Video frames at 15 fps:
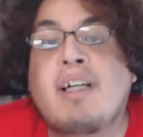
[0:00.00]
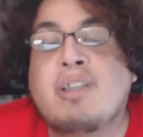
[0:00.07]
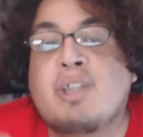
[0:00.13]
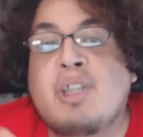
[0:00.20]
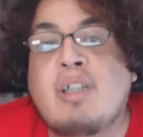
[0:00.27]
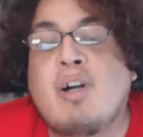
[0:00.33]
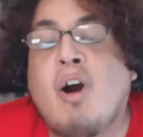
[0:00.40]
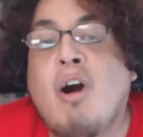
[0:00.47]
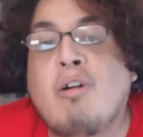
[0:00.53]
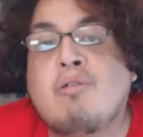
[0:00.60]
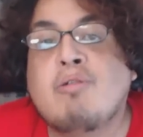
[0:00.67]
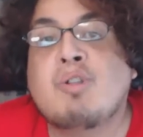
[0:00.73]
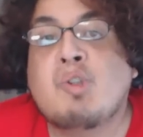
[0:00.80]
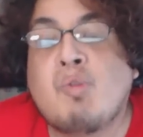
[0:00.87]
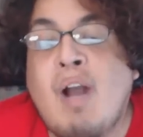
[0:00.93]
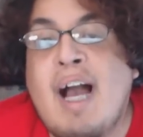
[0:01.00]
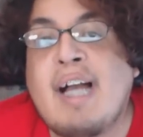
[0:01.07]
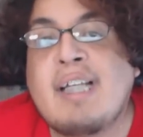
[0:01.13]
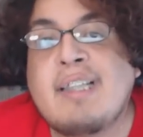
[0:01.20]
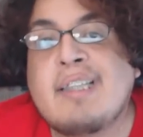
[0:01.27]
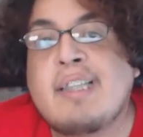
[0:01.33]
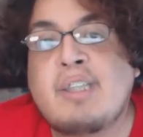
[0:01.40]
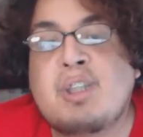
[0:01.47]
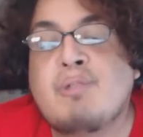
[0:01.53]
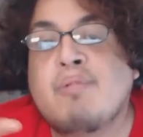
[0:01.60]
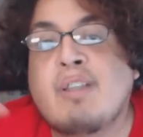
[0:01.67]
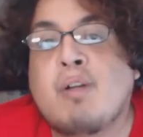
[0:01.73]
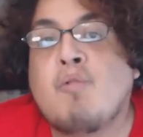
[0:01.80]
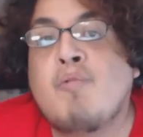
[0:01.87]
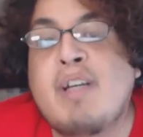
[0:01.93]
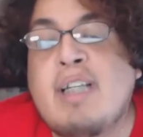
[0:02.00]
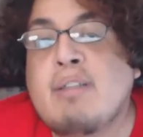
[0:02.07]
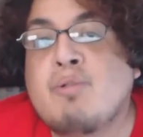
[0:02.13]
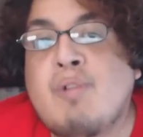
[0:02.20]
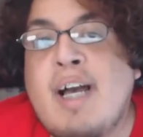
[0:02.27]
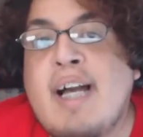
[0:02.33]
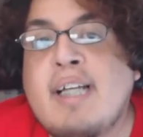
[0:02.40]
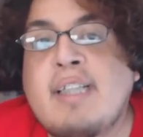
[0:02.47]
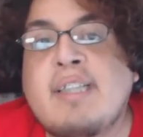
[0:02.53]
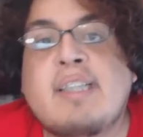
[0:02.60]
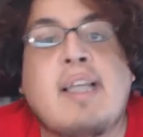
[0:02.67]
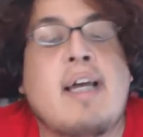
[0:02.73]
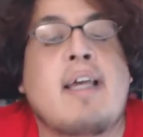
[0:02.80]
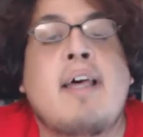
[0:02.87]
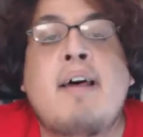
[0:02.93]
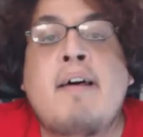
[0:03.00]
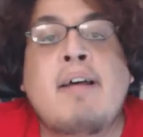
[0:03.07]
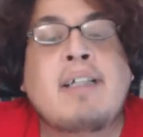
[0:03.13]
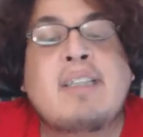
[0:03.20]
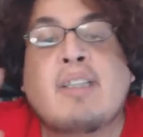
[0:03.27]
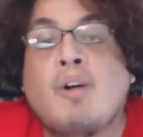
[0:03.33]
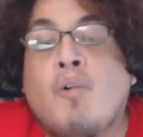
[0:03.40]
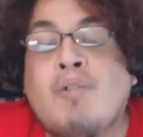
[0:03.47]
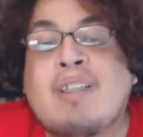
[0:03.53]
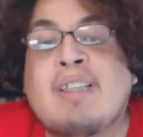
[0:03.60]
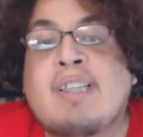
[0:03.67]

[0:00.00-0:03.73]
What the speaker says: and she conquered dragons, and she was a queen of dragons. Like, so